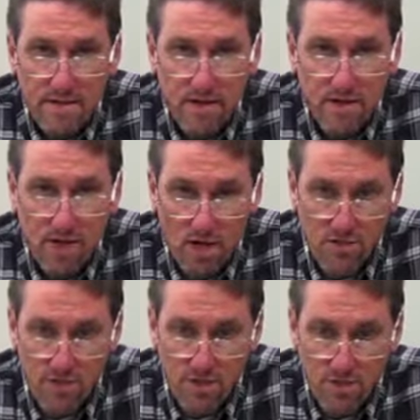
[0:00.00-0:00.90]
other
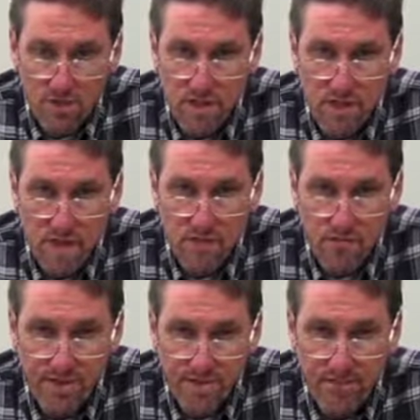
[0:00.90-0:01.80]
costs associated
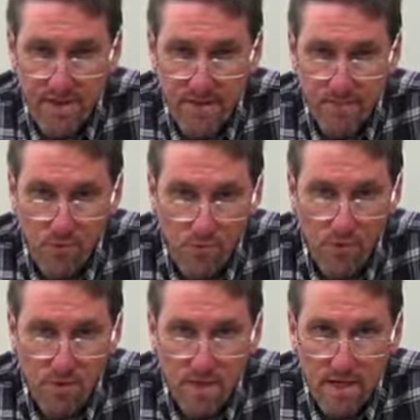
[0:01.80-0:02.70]
with the van
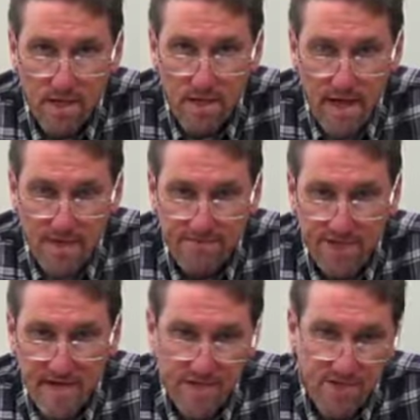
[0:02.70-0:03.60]
pool and the
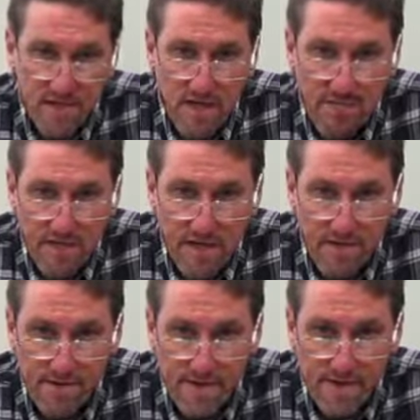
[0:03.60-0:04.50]
van itself that
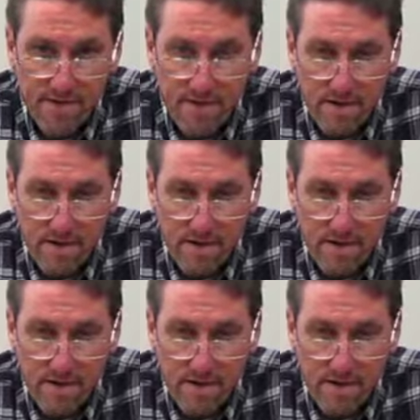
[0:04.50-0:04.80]
are not